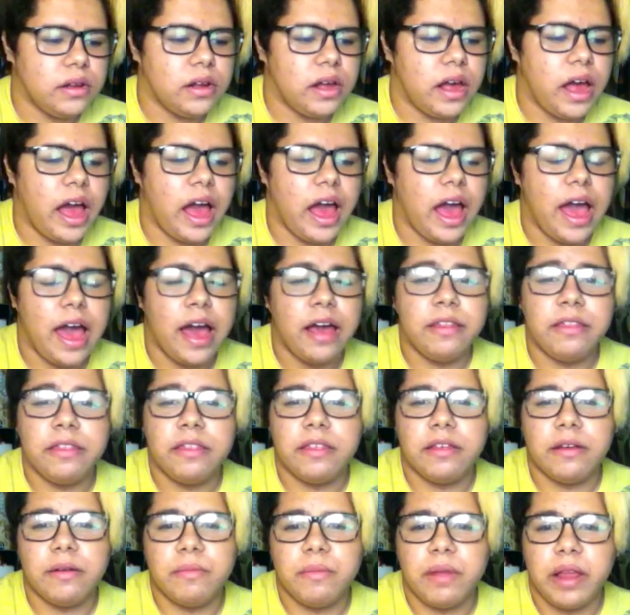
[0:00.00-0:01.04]

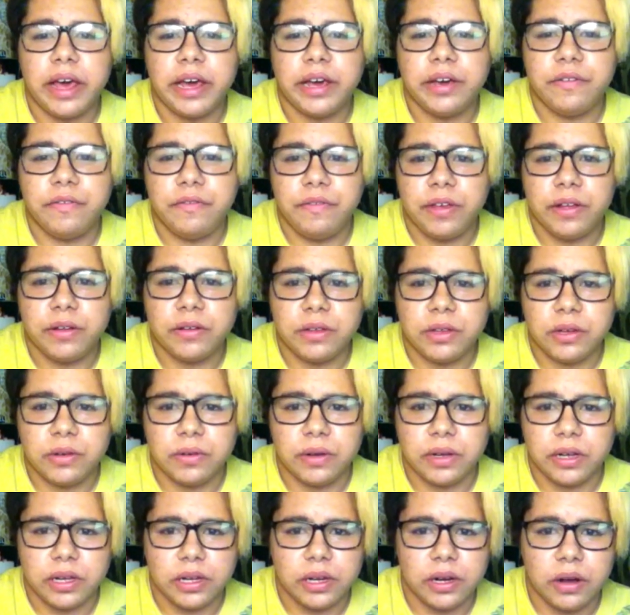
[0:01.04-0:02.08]
anthem like feel to it,
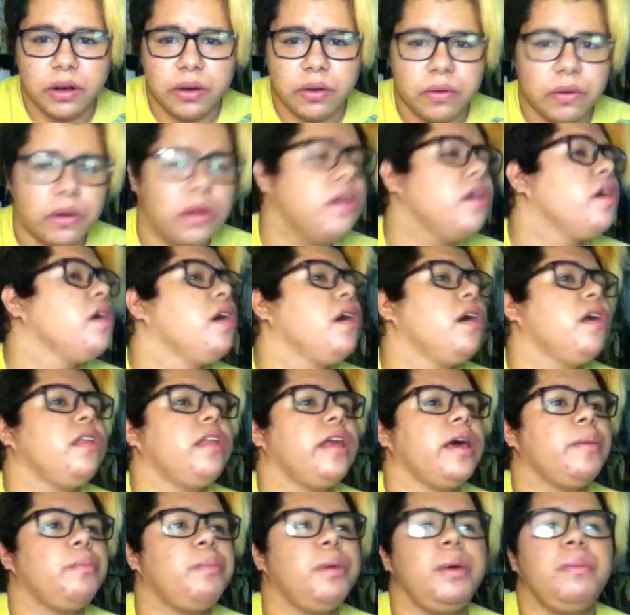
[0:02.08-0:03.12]
you know.
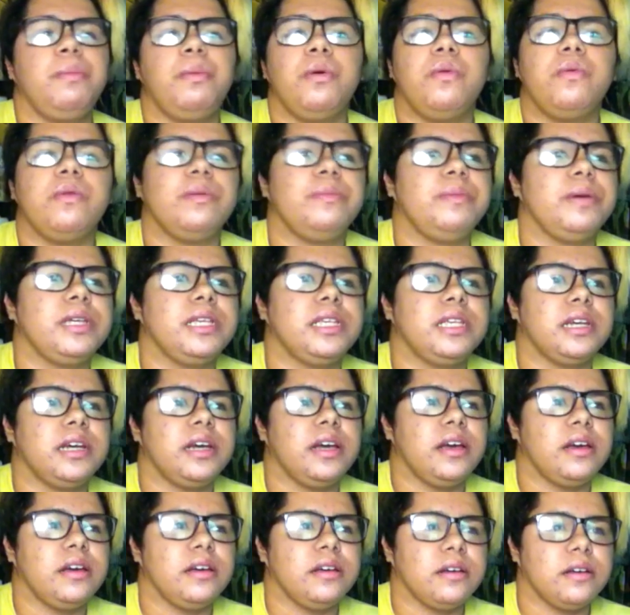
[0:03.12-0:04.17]
Like people would be
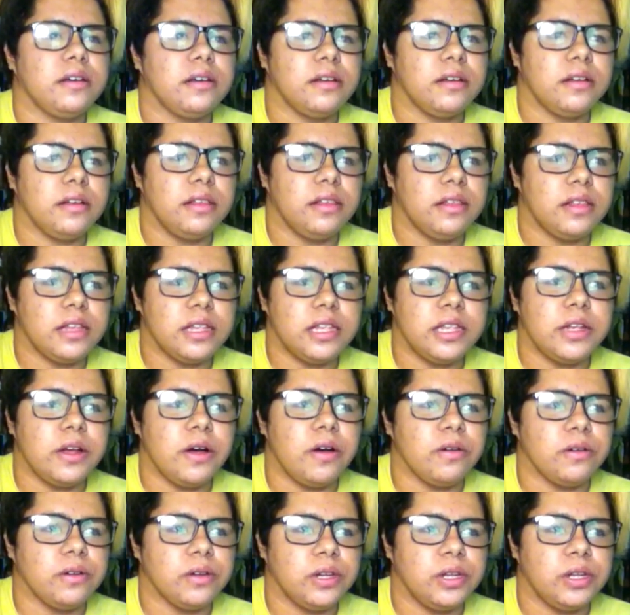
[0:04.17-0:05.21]
singing this
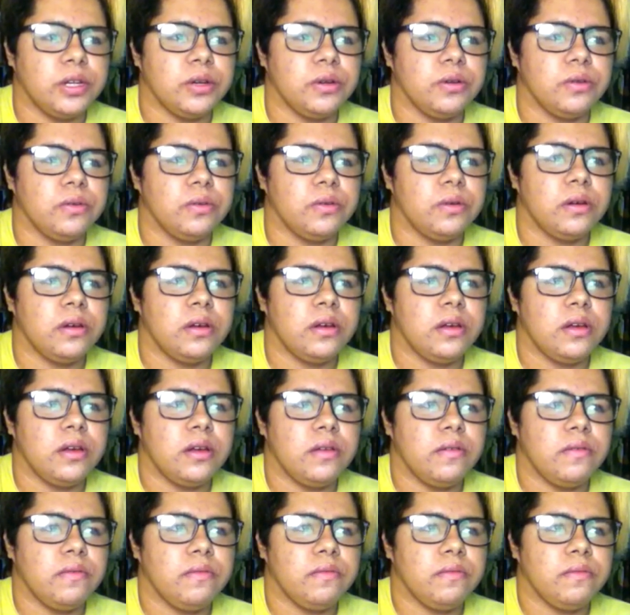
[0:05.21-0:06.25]
song to
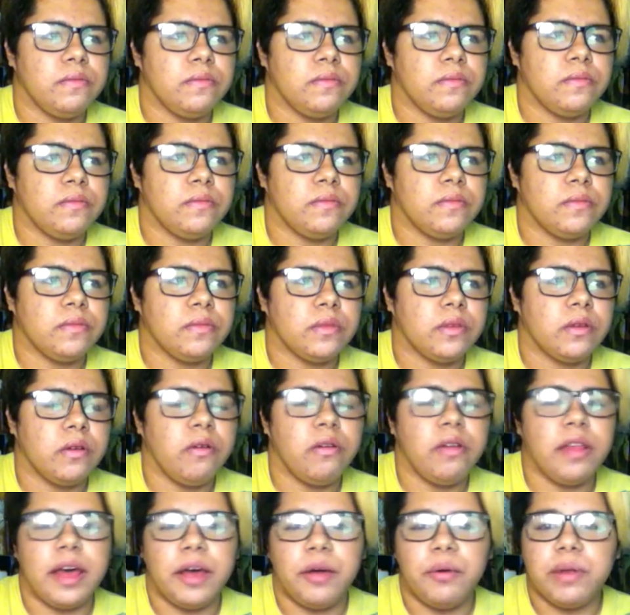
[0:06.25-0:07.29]
or
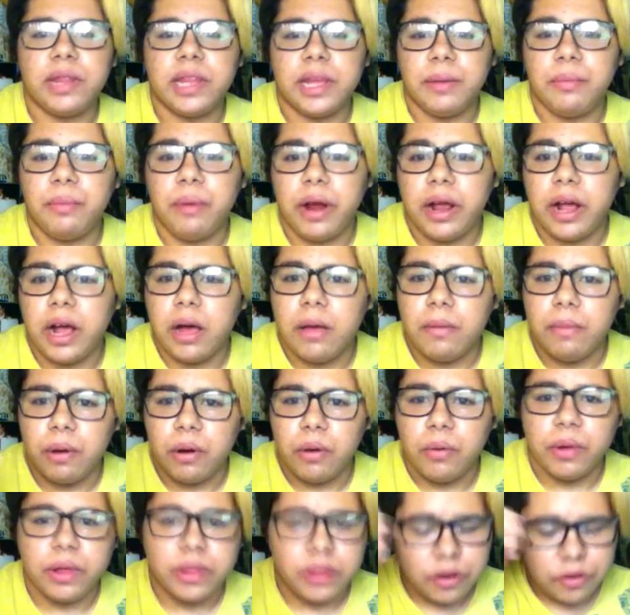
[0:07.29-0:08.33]
like when they break up or
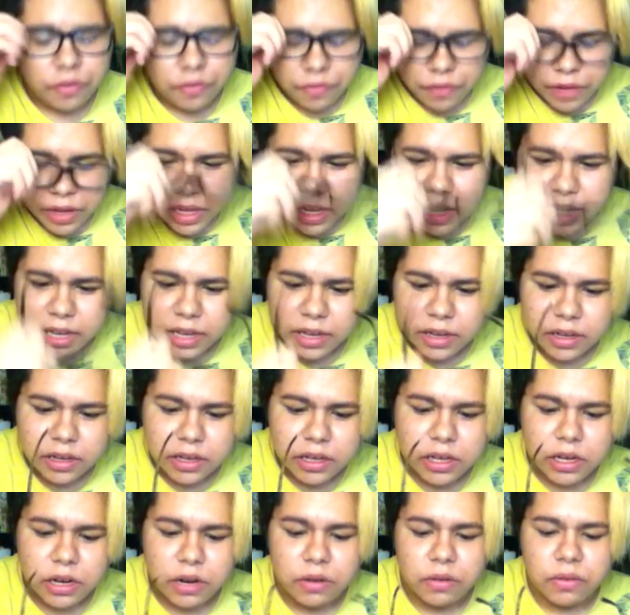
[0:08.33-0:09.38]
when they're feeling, you
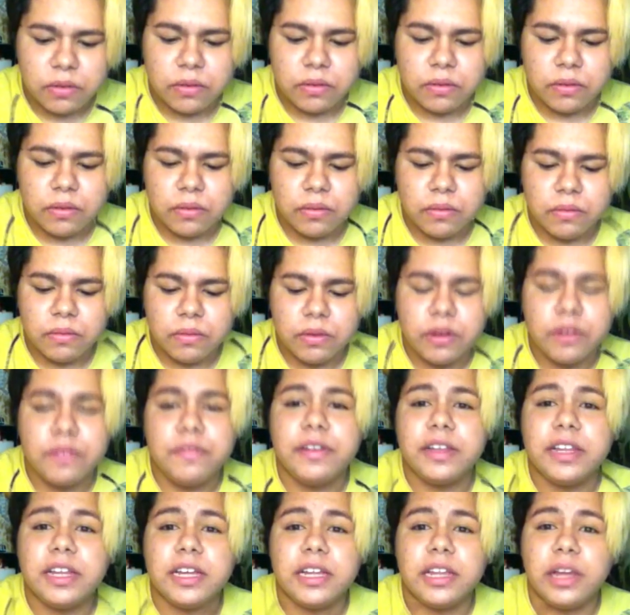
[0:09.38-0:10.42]
know, they're
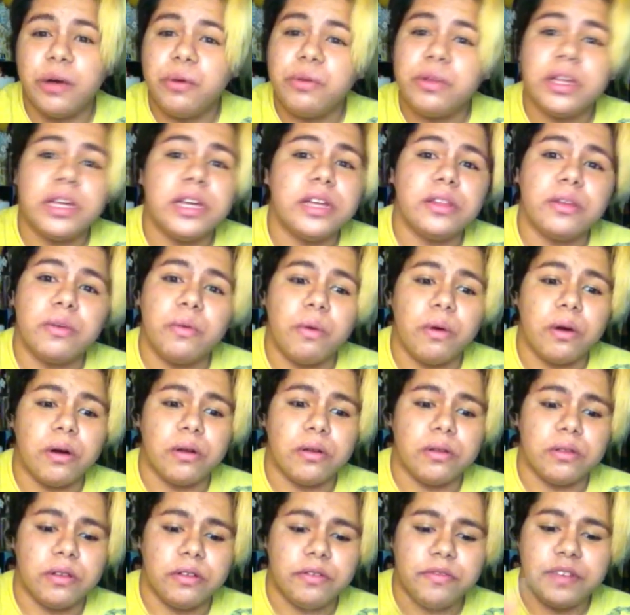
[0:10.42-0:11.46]
feeling lonely in the world,
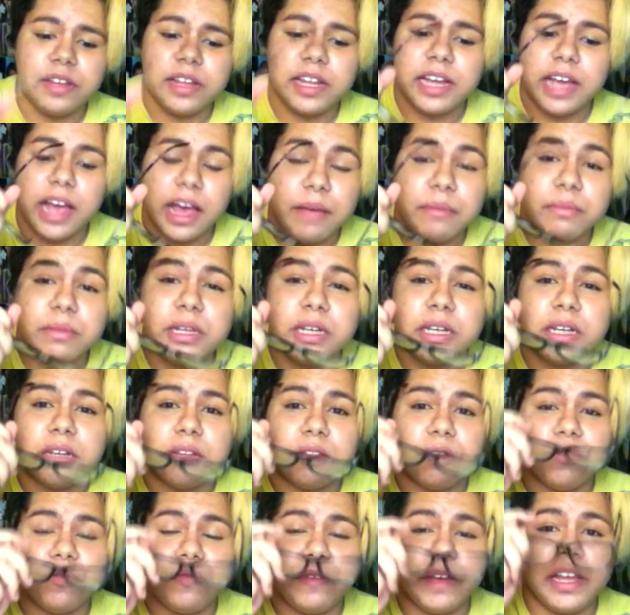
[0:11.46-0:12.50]
they're feeling empty, they're
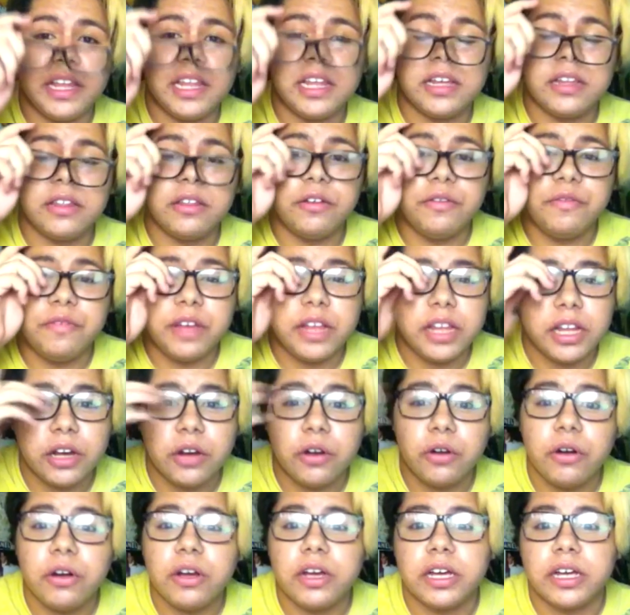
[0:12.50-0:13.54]
feeling they're feeling
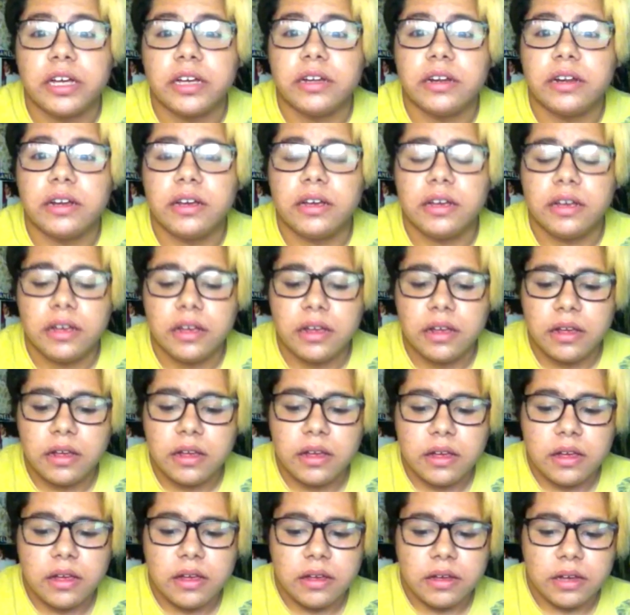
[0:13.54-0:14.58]
crooked.
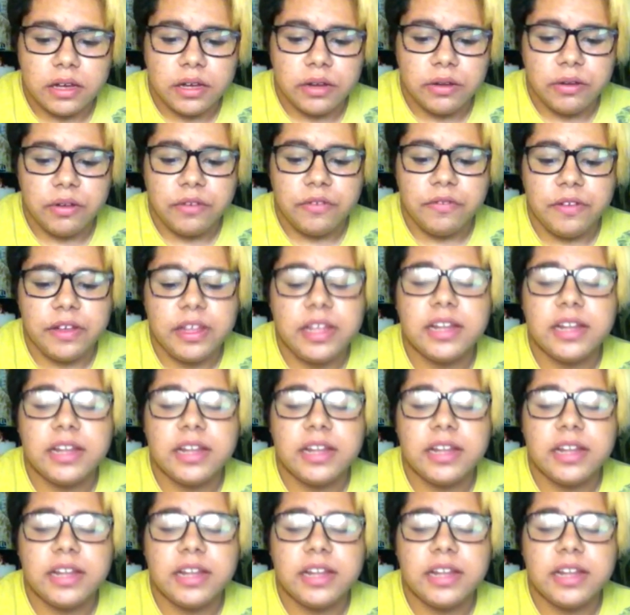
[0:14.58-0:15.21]
You know, they're feeling like